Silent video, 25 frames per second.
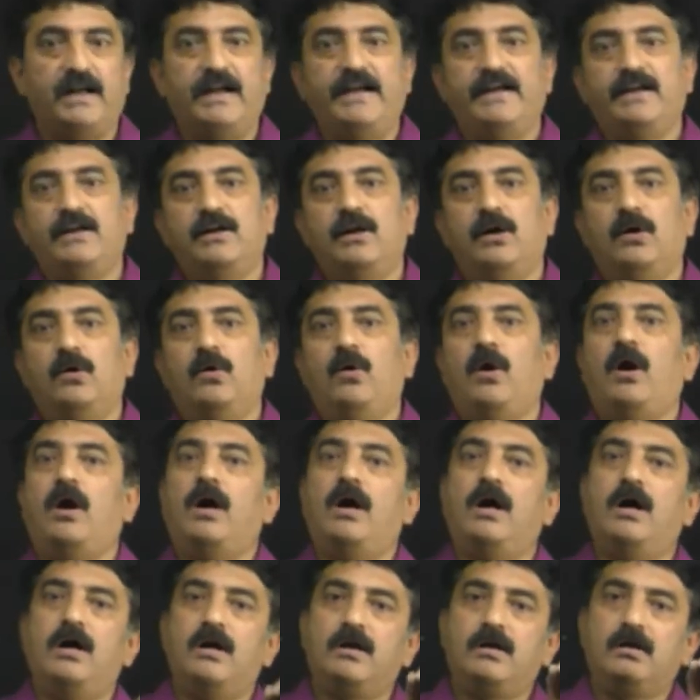right now
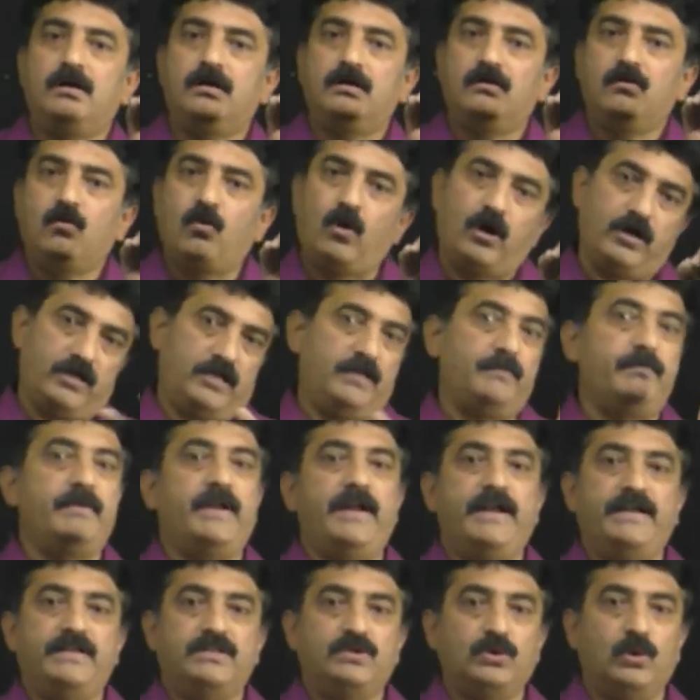are quantum
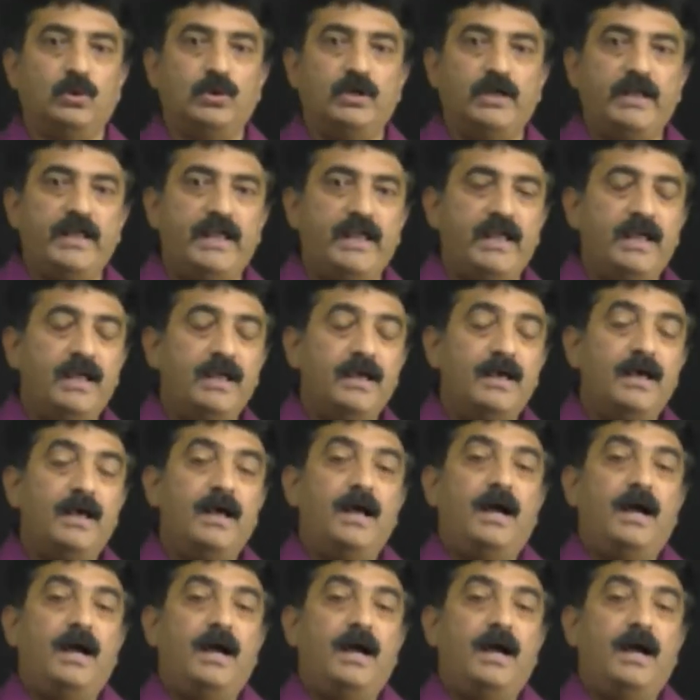gates only,